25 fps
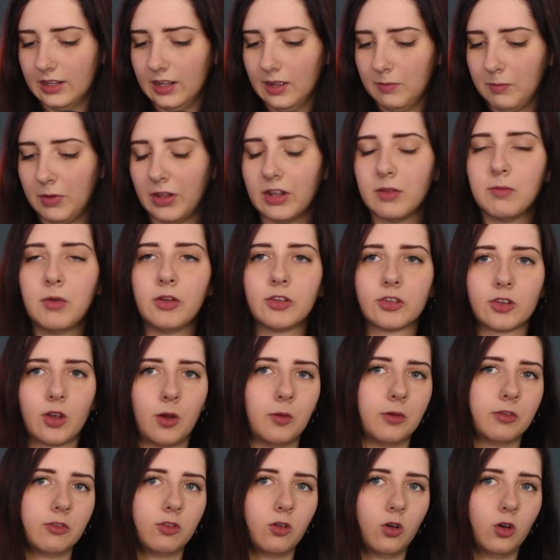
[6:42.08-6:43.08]
But the most
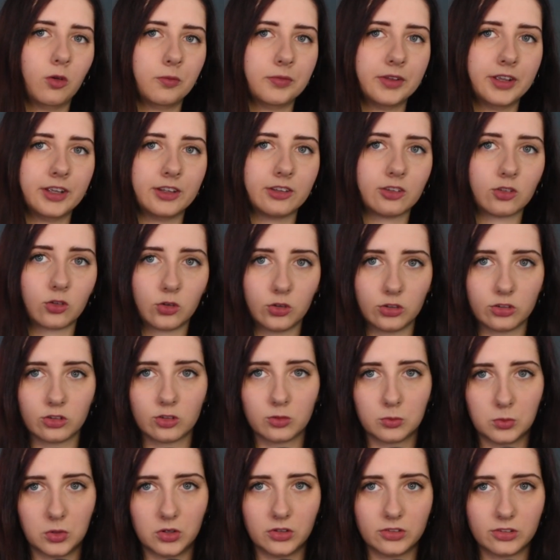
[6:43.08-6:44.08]
common form is crystal ball